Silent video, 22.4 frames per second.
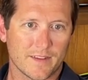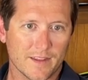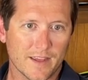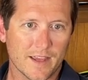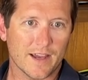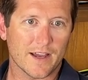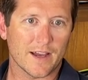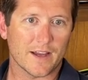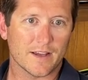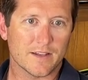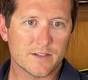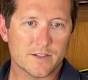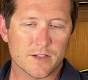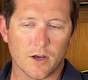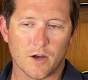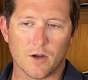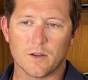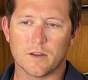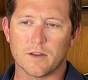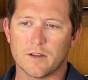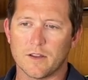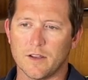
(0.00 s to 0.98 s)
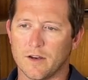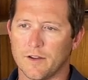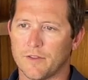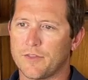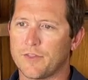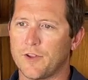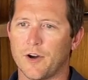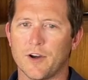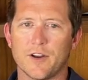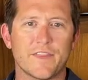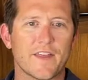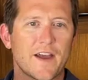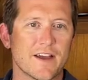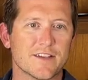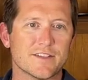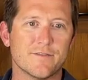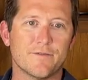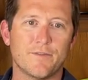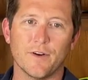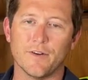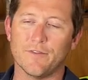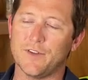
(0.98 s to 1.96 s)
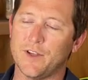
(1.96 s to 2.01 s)
Yeah. So, you know, 30,000
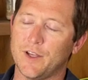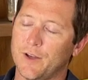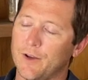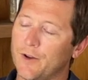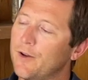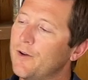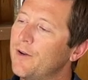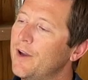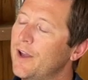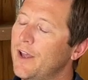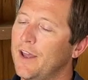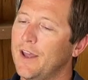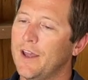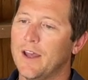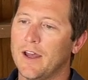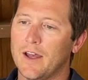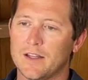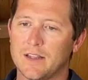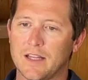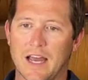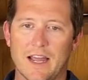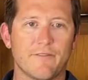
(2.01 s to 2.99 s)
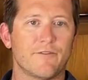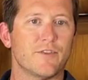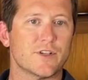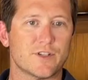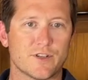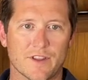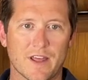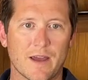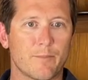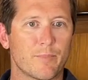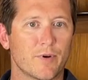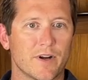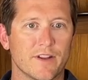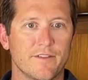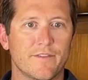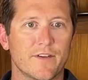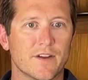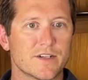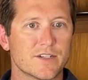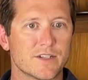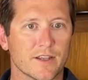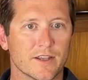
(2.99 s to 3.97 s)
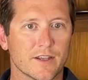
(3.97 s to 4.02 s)
foot view, lionfish are that pretty
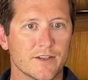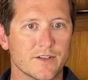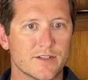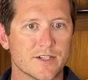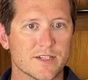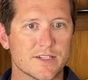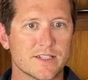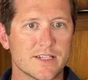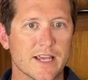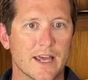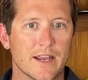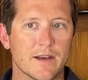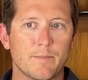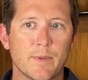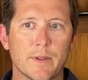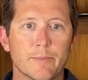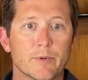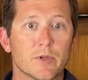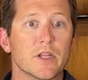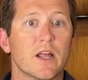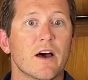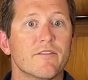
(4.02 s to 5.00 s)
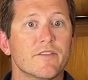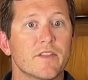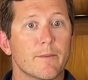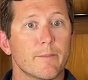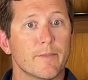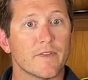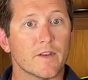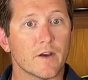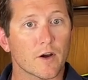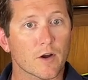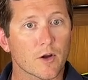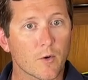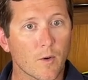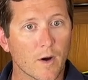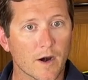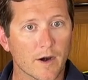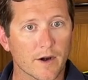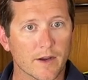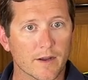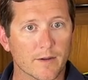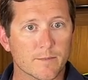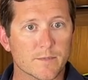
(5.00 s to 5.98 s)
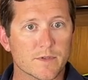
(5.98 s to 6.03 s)
fish that you just said. People love them in their
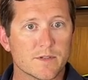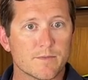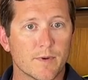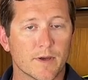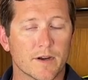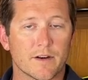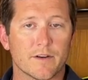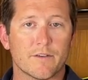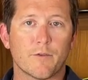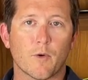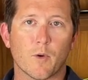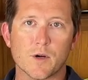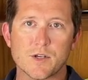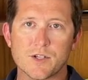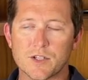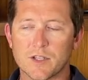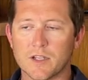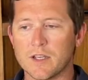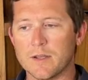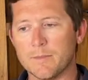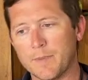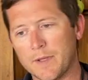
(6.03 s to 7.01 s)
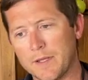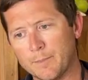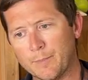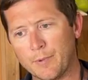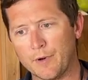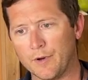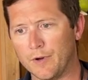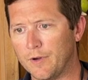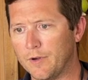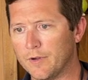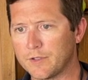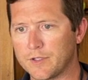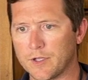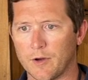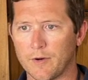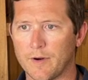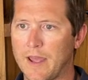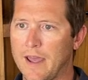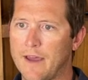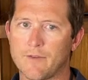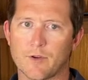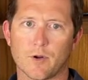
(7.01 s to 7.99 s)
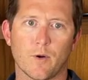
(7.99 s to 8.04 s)
aquariums, but unfortunately people don't
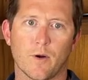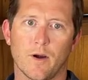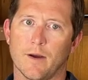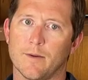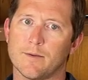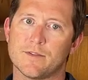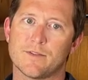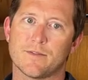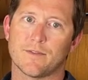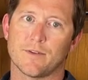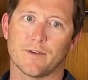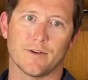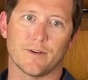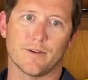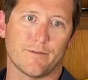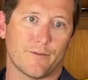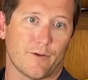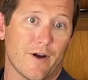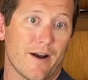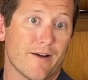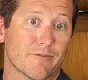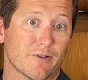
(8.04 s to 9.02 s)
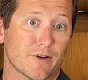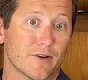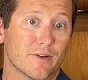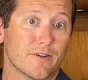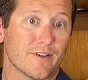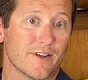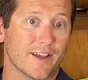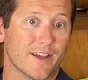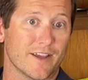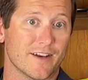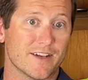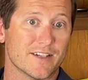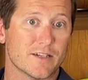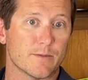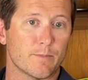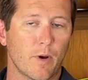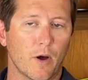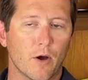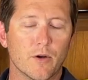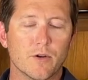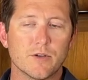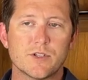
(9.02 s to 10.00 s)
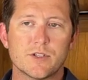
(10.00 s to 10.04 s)
have aquariums for forever. And as
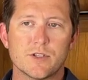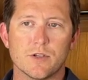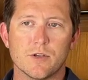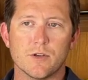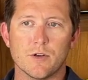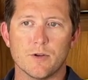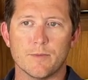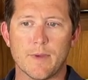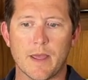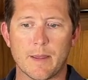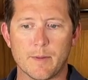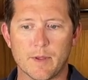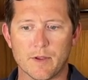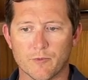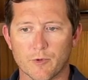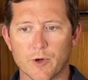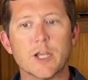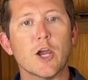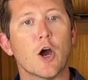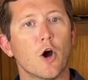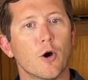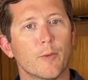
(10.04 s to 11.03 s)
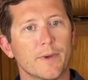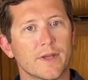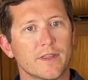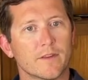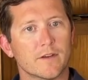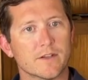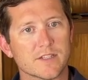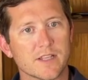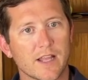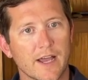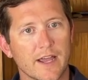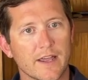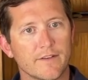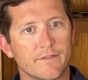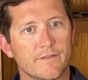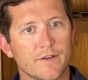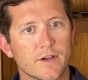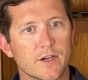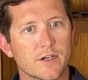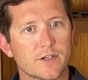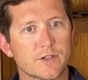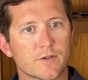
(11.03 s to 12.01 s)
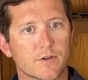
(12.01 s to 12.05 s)
opposed to maybe rehoming those
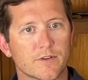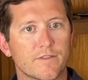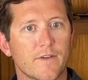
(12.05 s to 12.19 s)
lionfish or